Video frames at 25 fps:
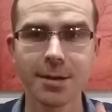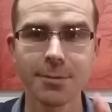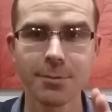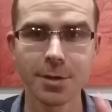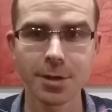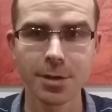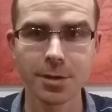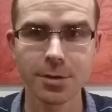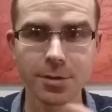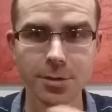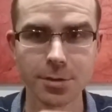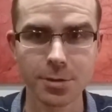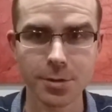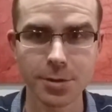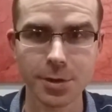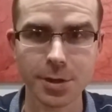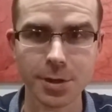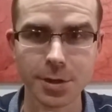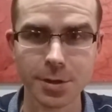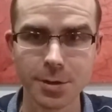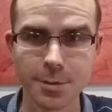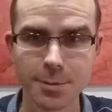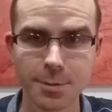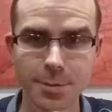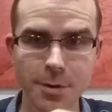and we're going to look
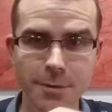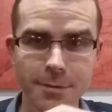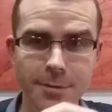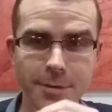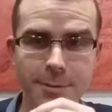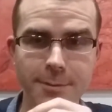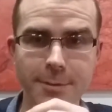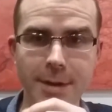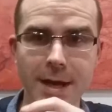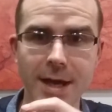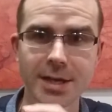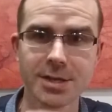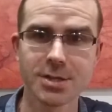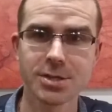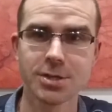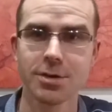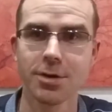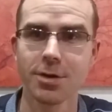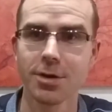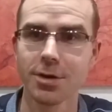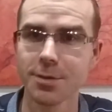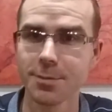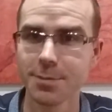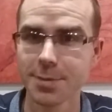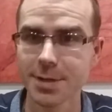at the profit margin
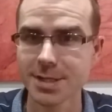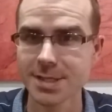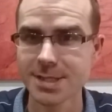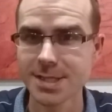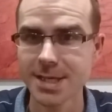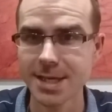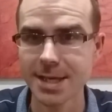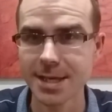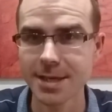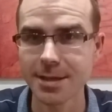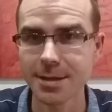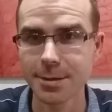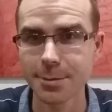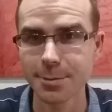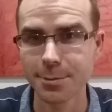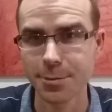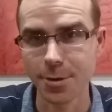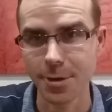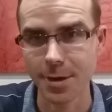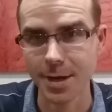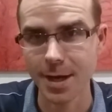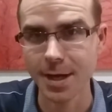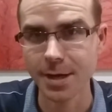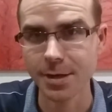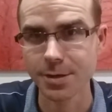on a particular
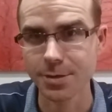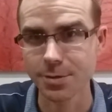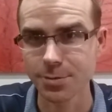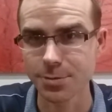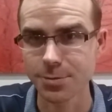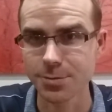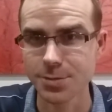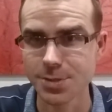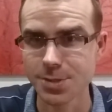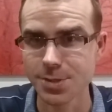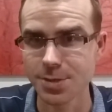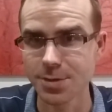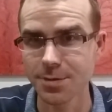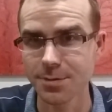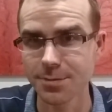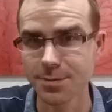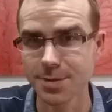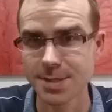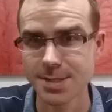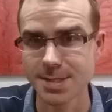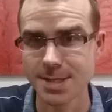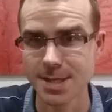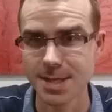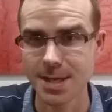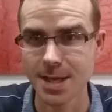product or
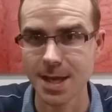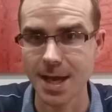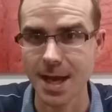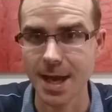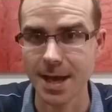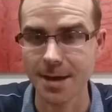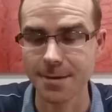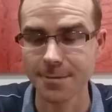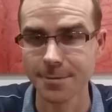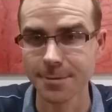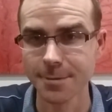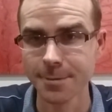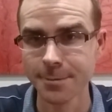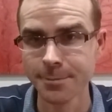service that you have.